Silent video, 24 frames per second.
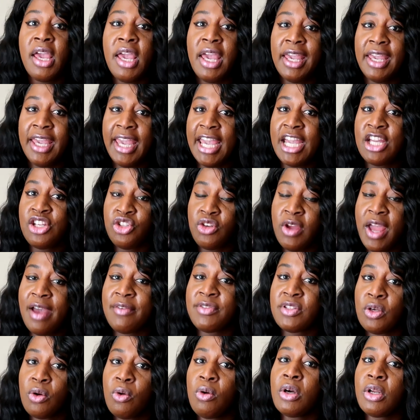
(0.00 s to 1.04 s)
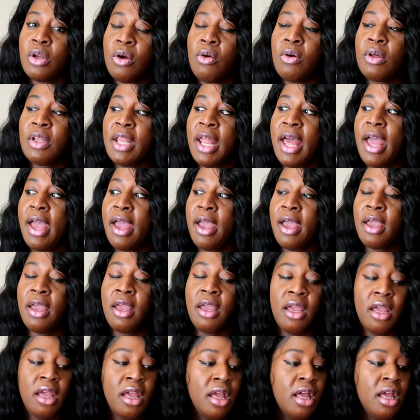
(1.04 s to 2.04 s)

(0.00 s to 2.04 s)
in case you have to order online